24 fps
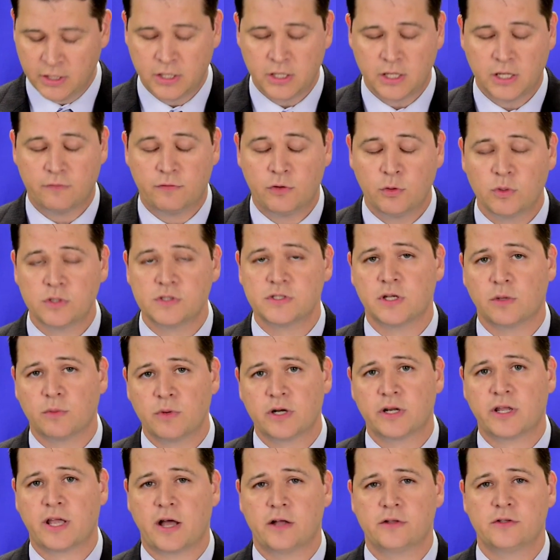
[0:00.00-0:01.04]
If you want someone
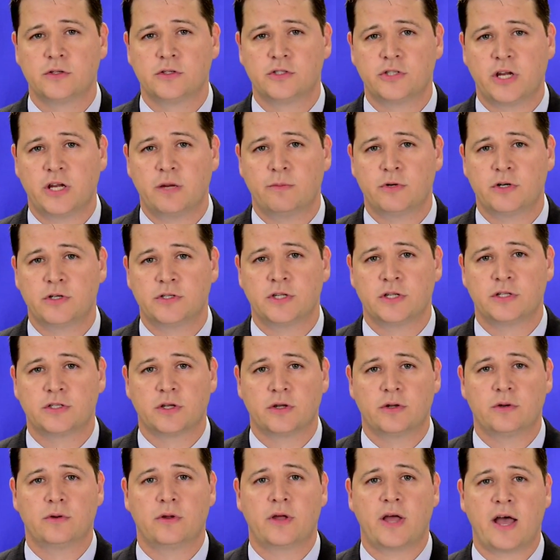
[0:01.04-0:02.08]
in council chambers that's
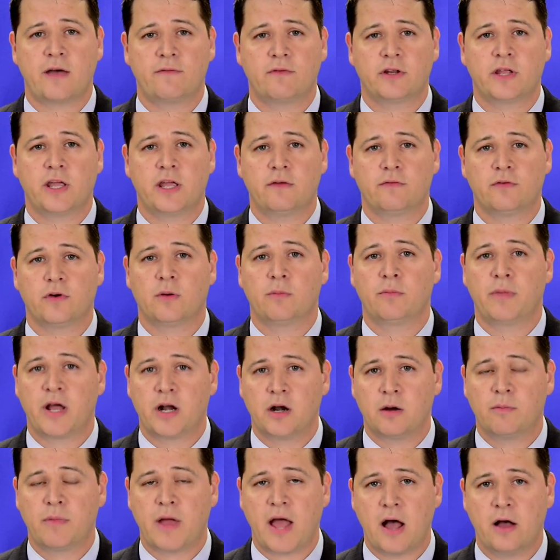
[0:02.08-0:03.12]
going to advocate for a
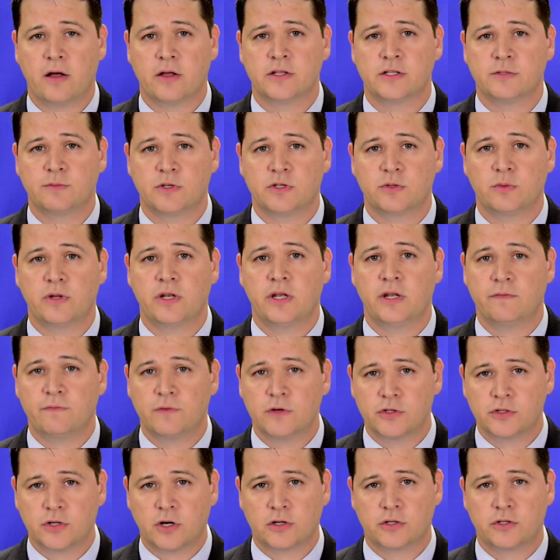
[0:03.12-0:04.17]
better balance between
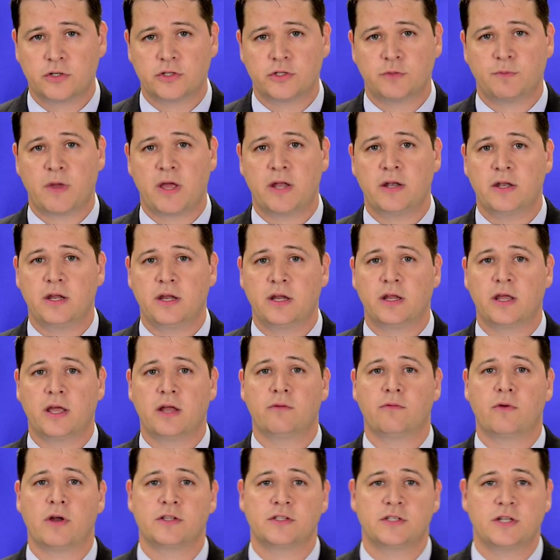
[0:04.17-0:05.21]
infrastructure spending
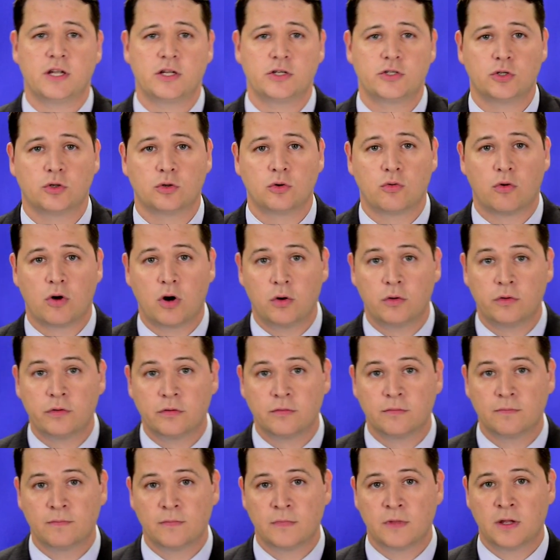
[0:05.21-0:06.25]
and residential
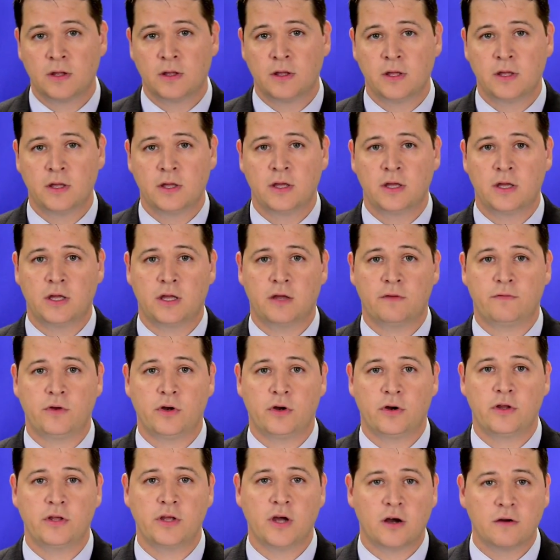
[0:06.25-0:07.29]
growth, if
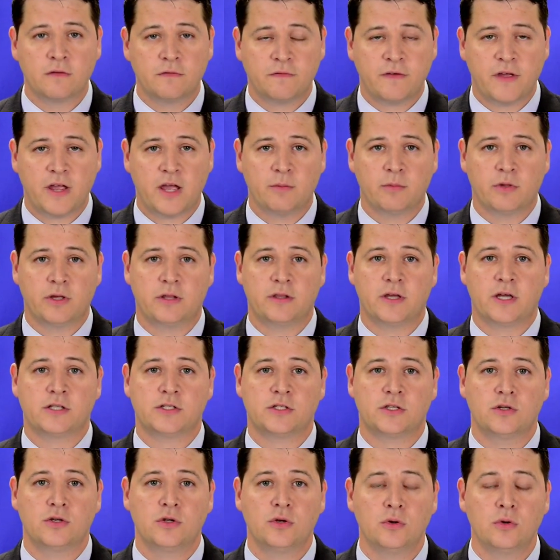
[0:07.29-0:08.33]
you're a young family
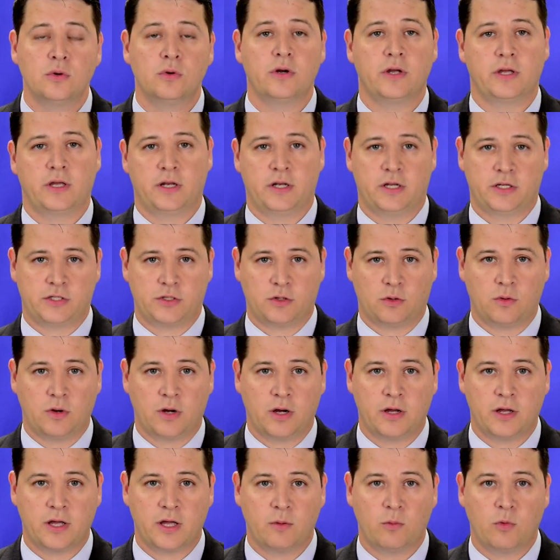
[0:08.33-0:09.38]
that's new in
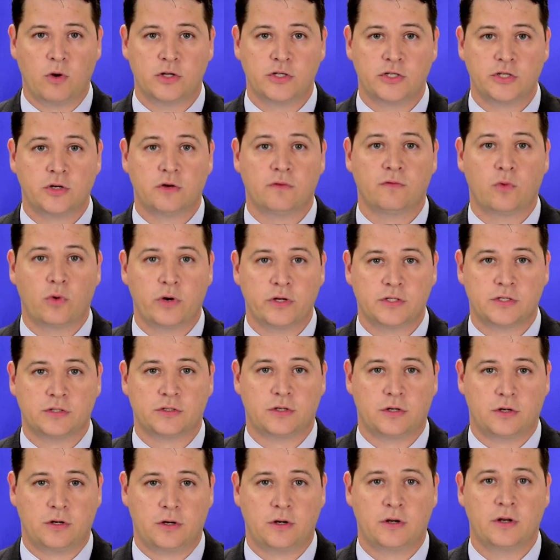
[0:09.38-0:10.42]
Issaquah and wants your voices
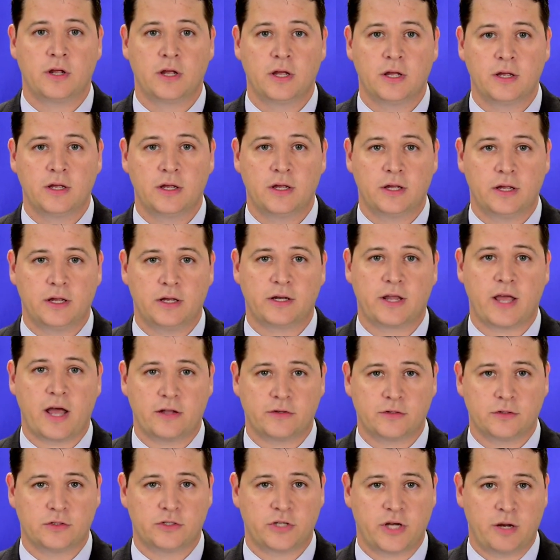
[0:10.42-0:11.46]
heard in
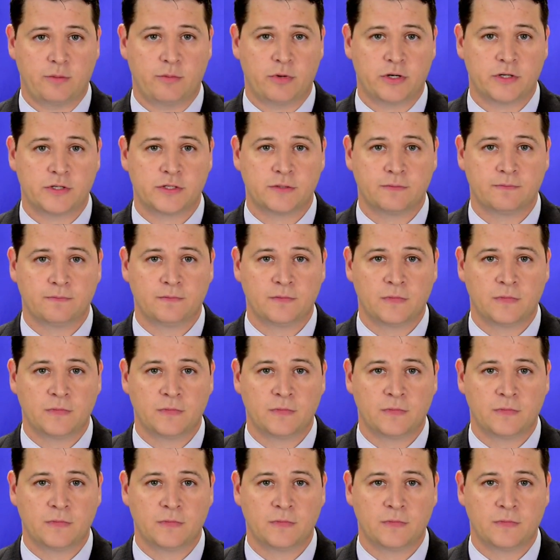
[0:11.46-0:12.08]
council chambers,